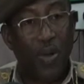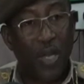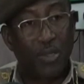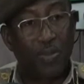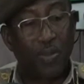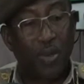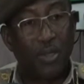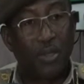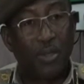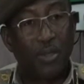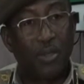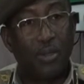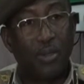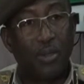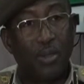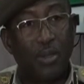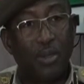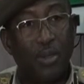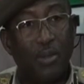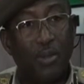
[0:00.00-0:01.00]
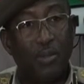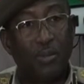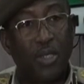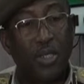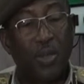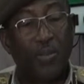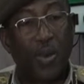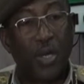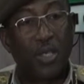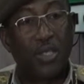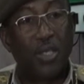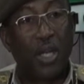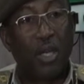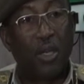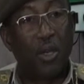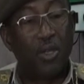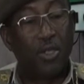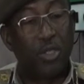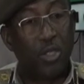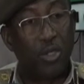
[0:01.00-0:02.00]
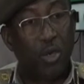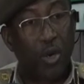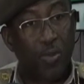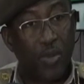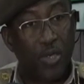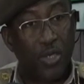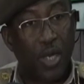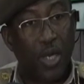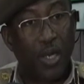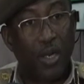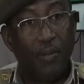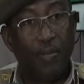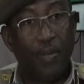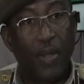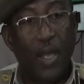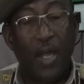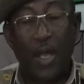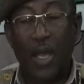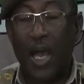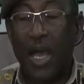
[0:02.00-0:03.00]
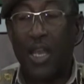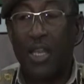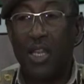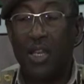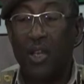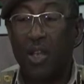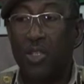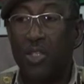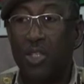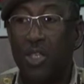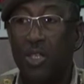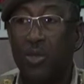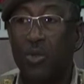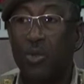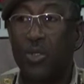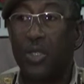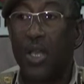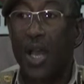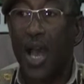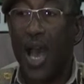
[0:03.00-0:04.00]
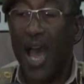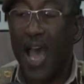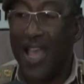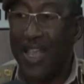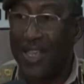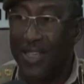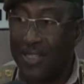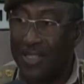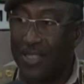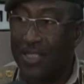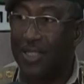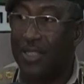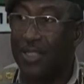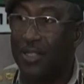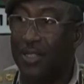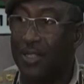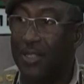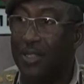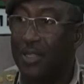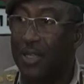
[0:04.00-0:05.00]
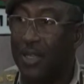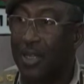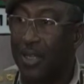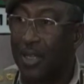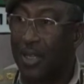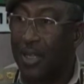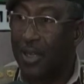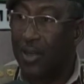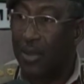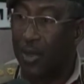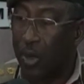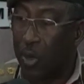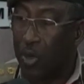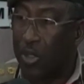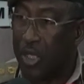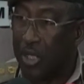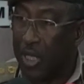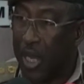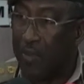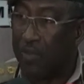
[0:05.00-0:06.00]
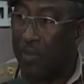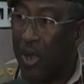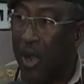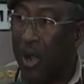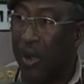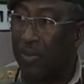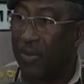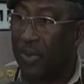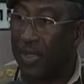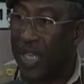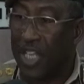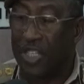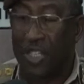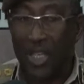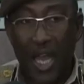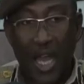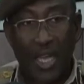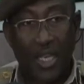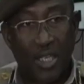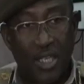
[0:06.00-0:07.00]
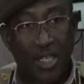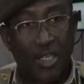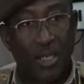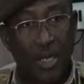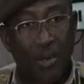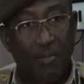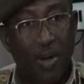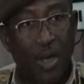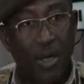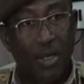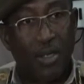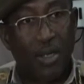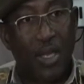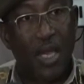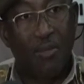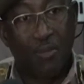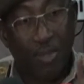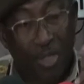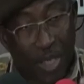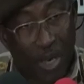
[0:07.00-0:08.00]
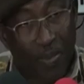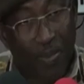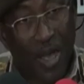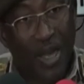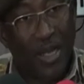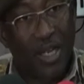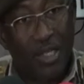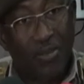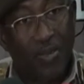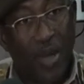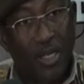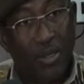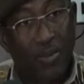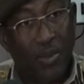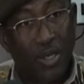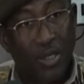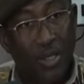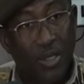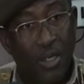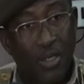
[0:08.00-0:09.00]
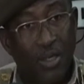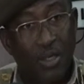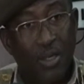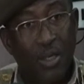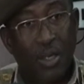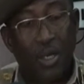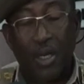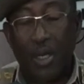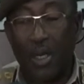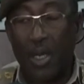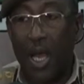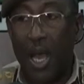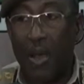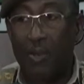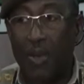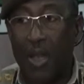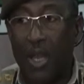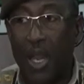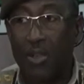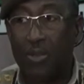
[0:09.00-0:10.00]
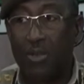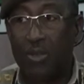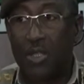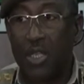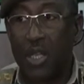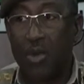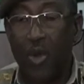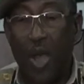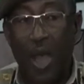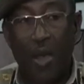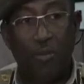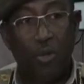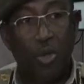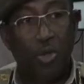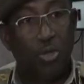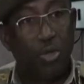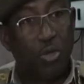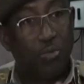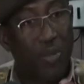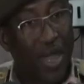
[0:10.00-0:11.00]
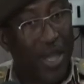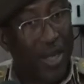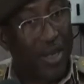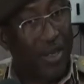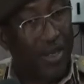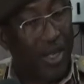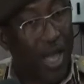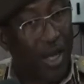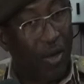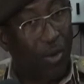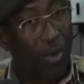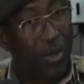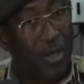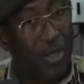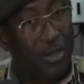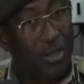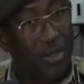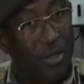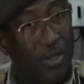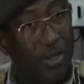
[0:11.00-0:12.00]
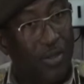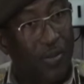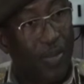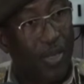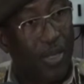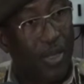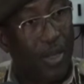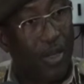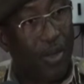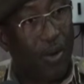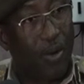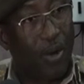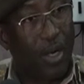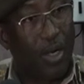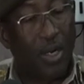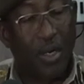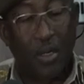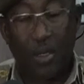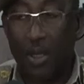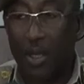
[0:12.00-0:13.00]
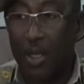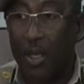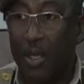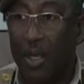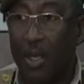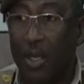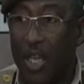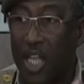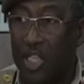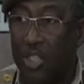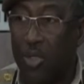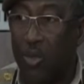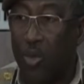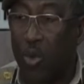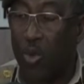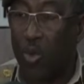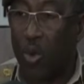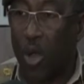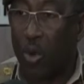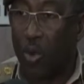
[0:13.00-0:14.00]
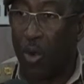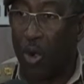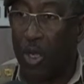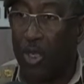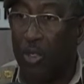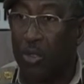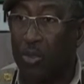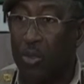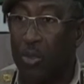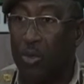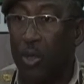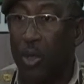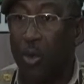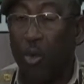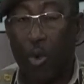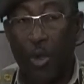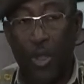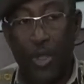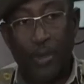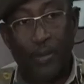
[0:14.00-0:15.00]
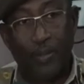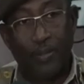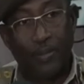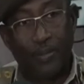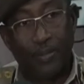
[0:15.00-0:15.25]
passport. Mr. President launched it officially, and he launched it with ID, with a number of national identity number, himself and his vice president. I'm glad to say we have issued many in the headquarters already. Next week we are rolling to Ikoyi.